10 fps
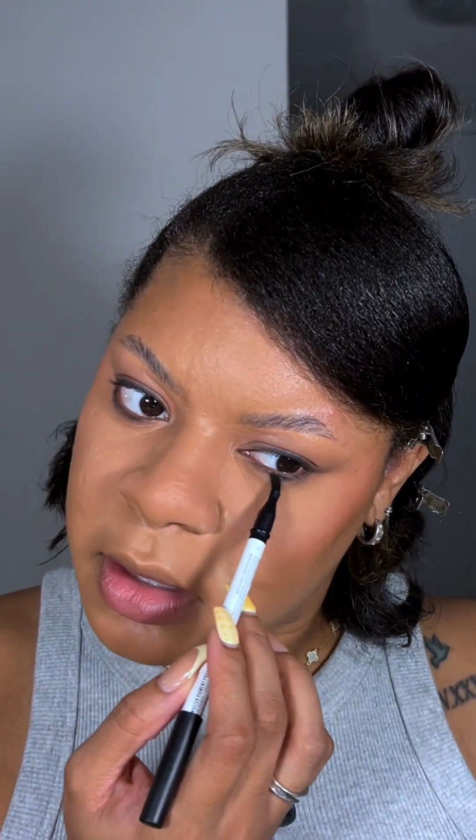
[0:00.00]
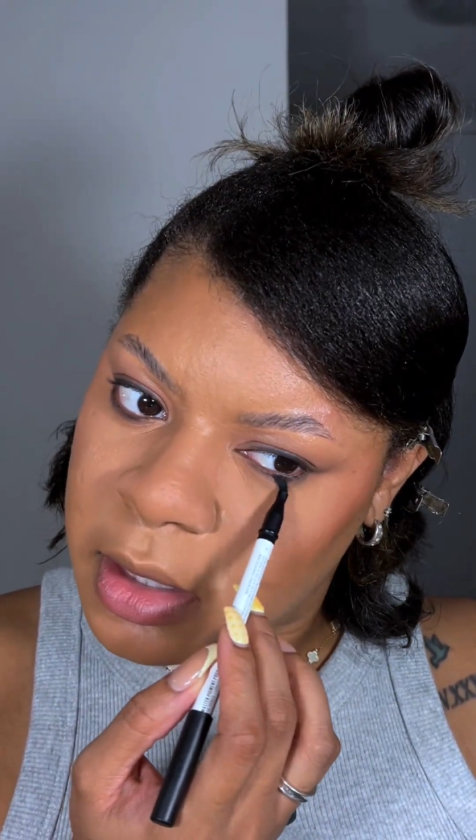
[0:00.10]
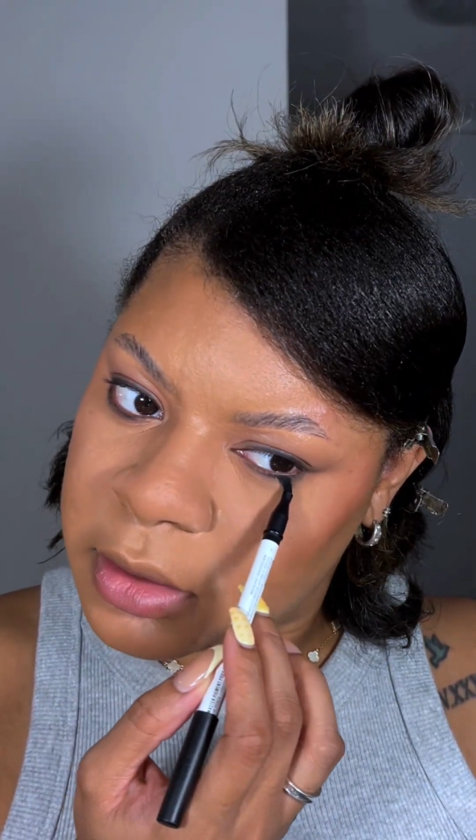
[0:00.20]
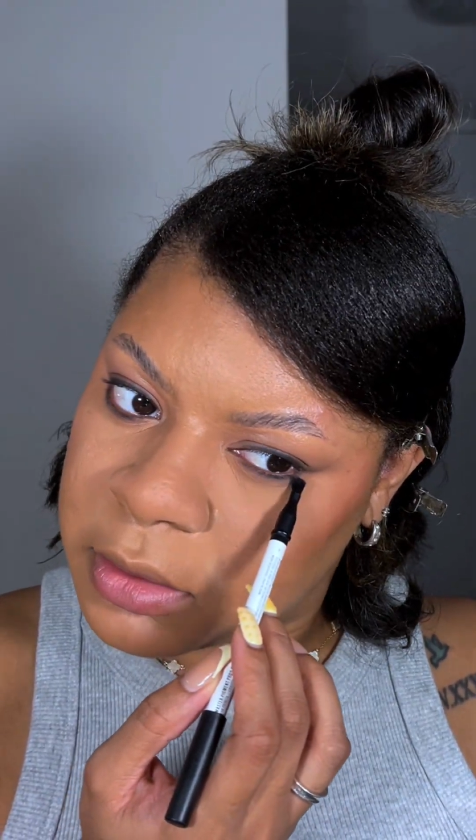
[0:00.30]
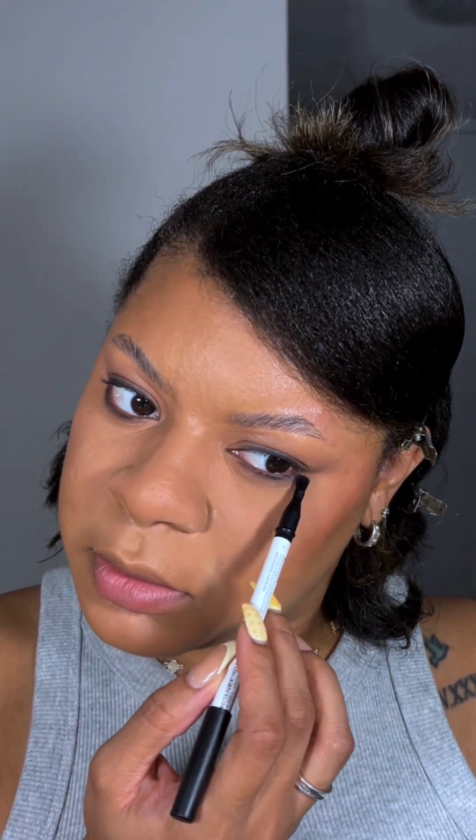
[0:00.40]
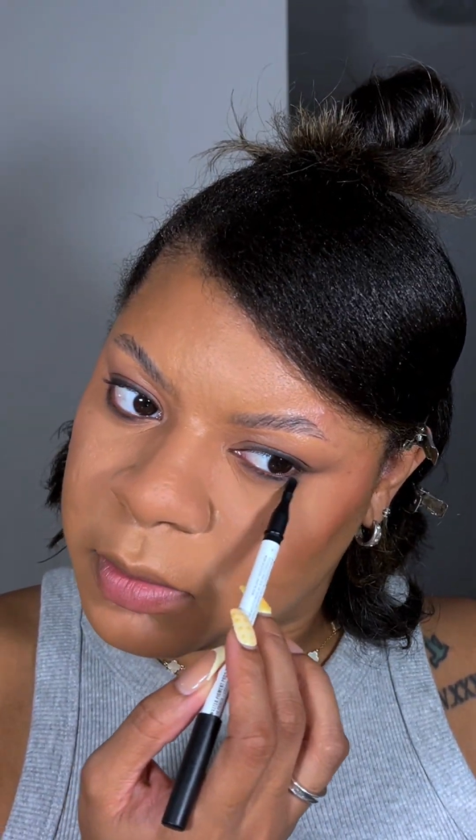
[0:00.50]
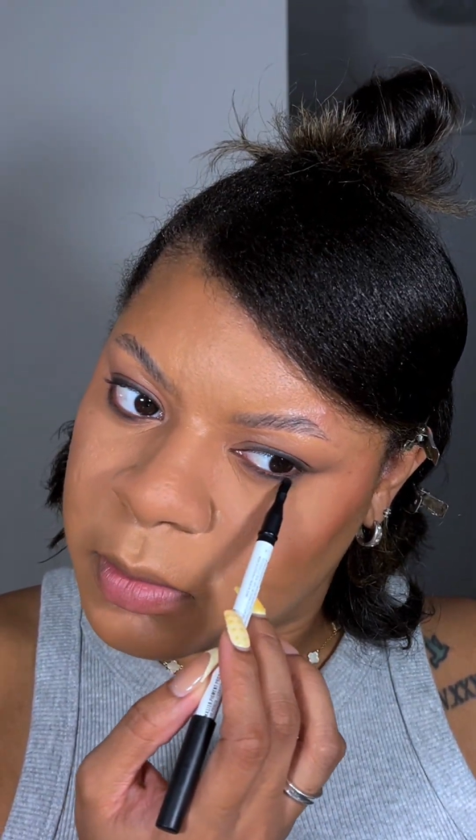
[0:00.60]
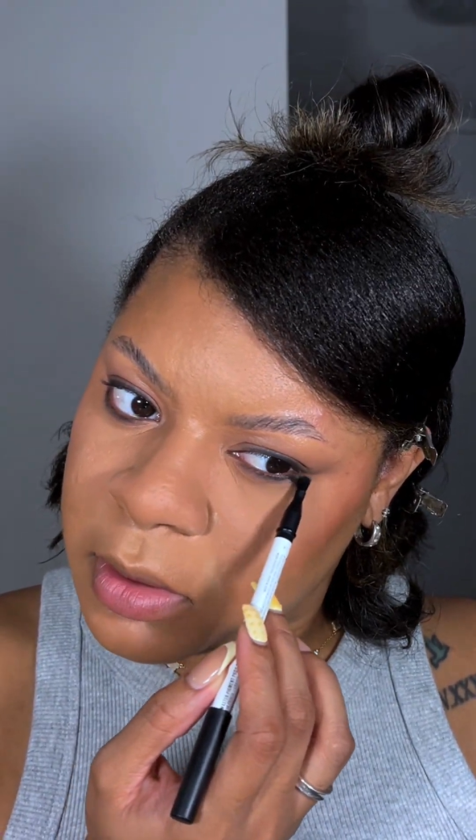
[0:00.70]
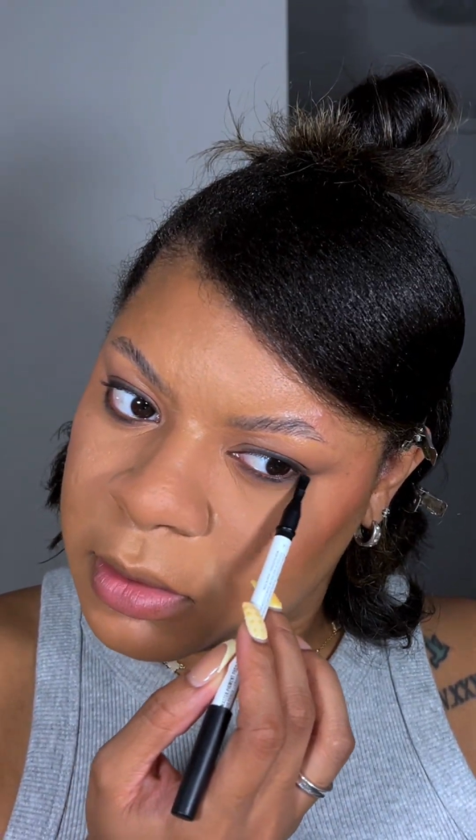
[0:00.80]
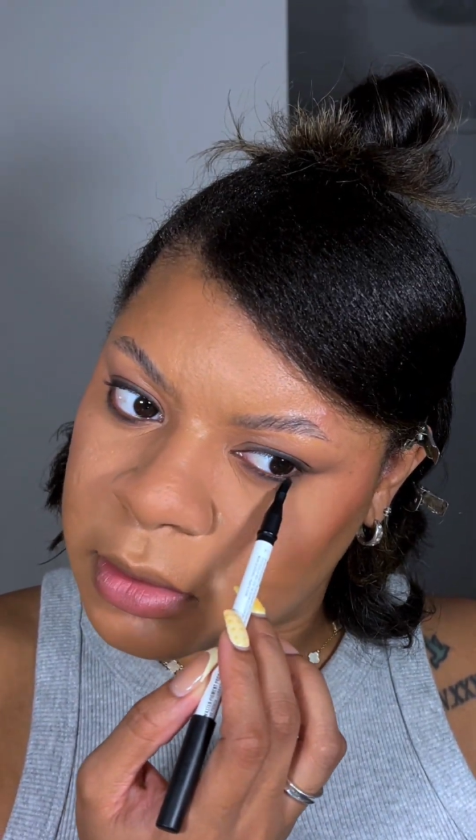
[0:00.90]
I do
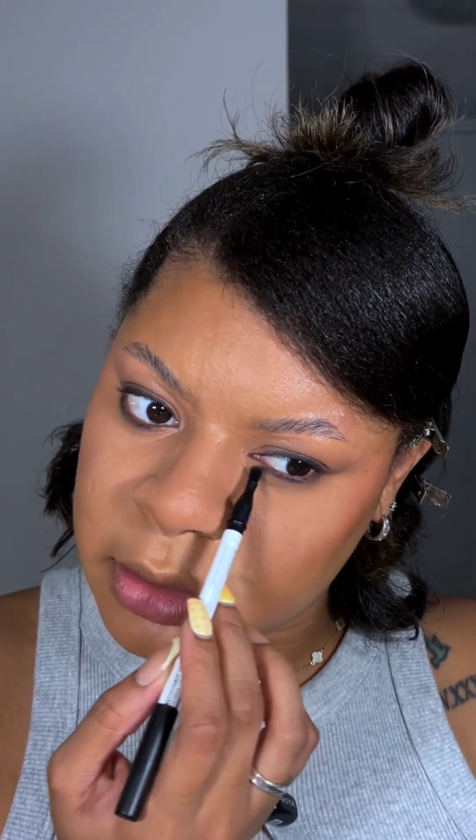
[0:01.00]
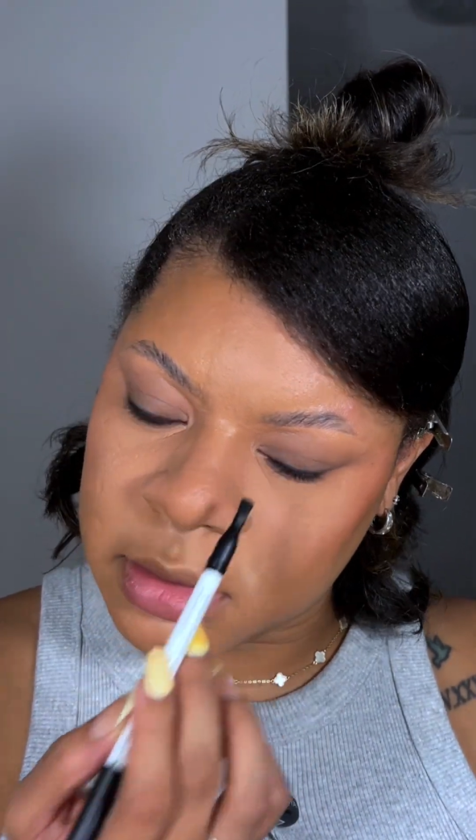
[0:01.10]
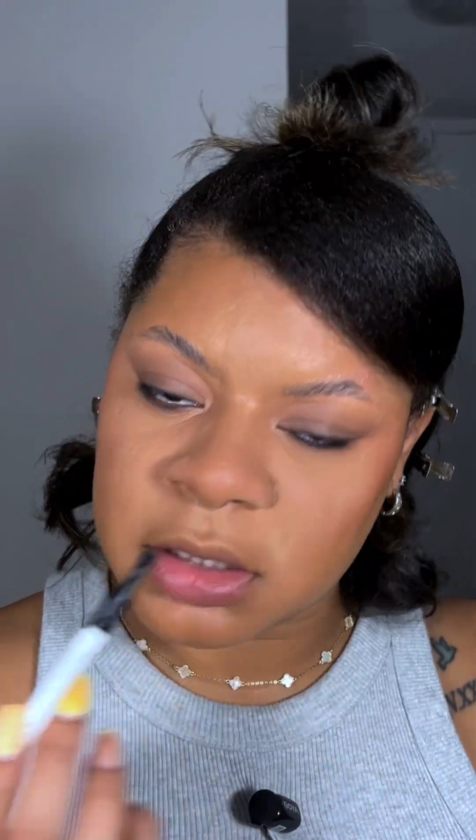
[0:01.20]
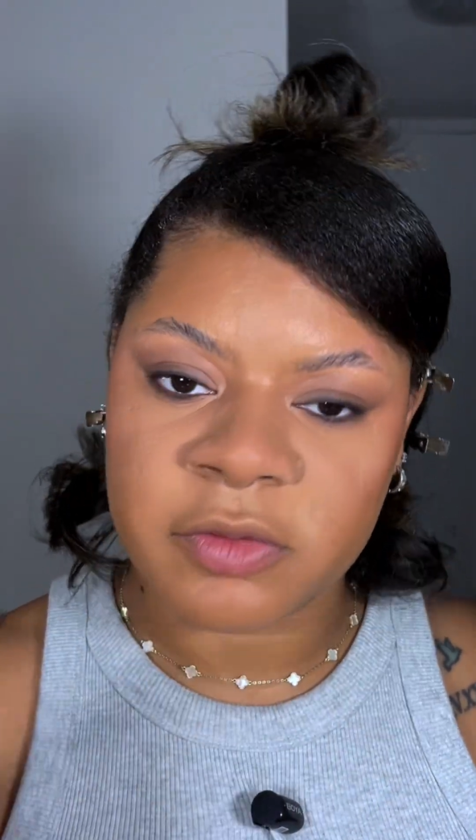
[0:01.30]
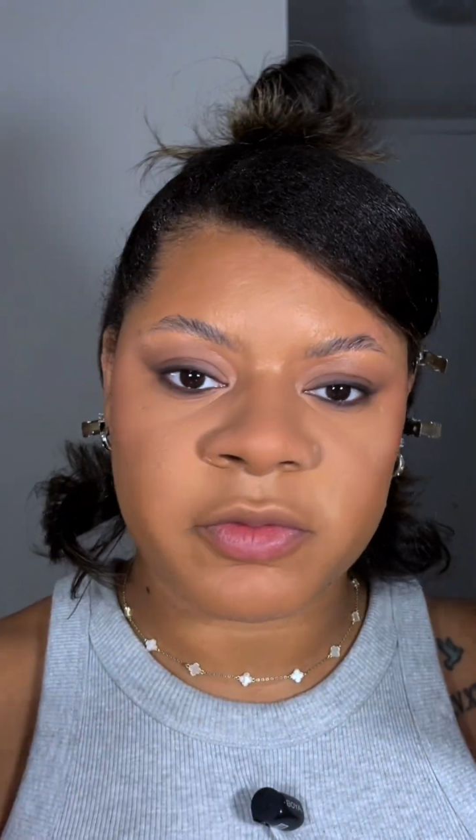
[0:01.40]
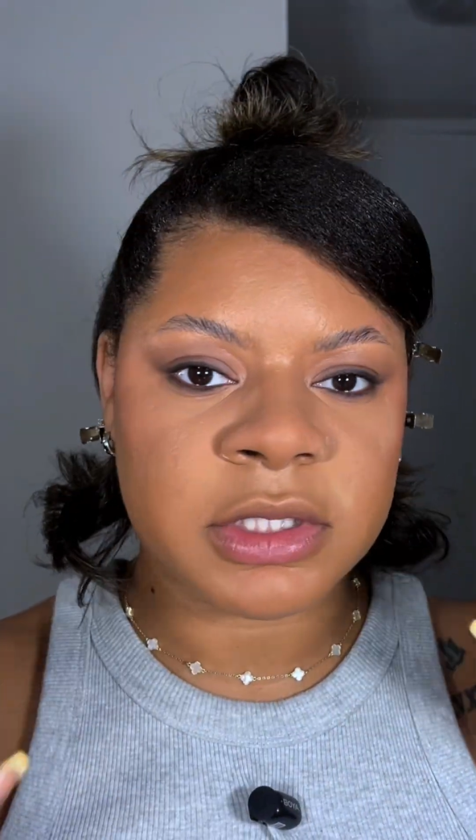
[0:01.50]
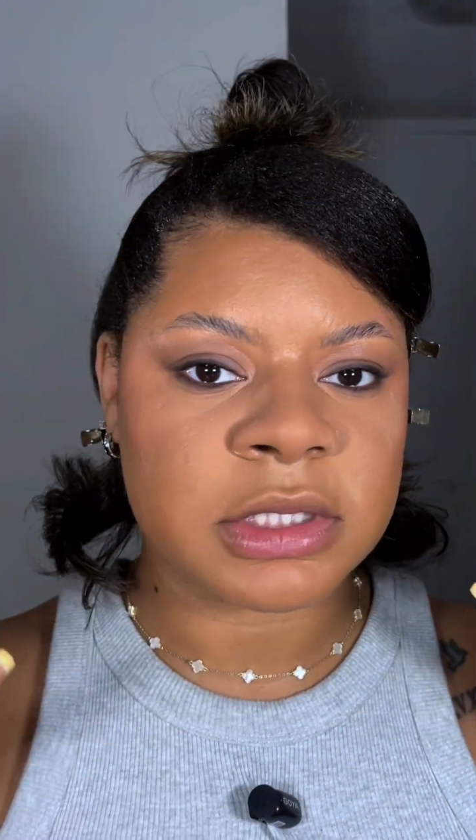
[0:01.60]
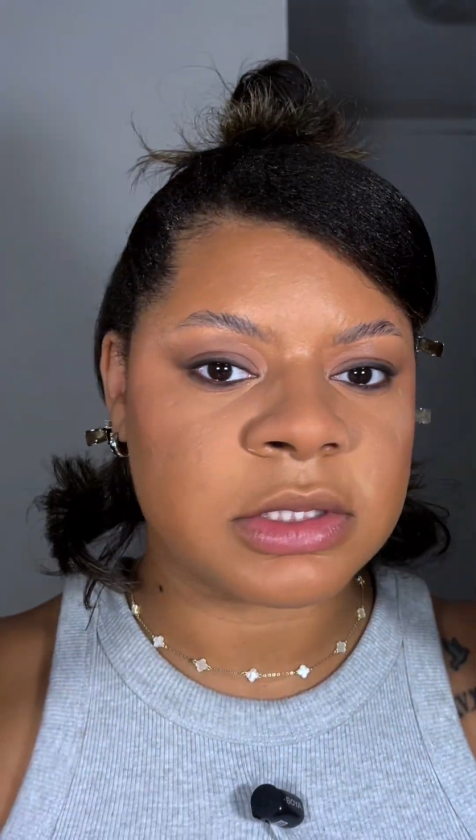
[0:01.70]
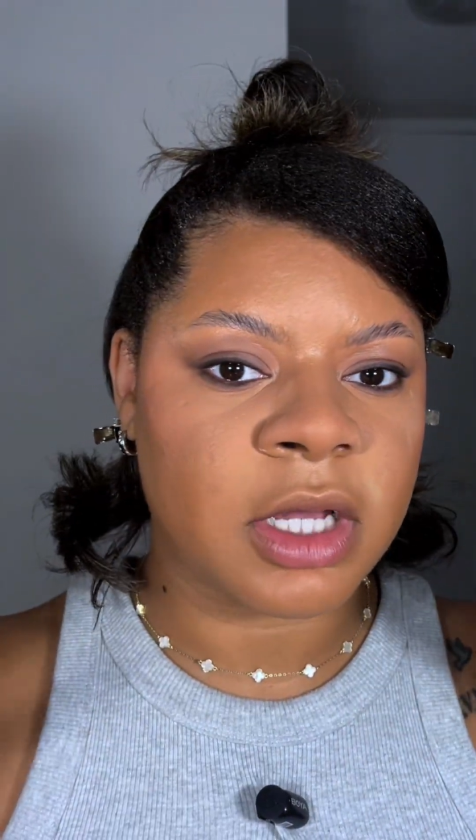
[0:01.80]
want the difference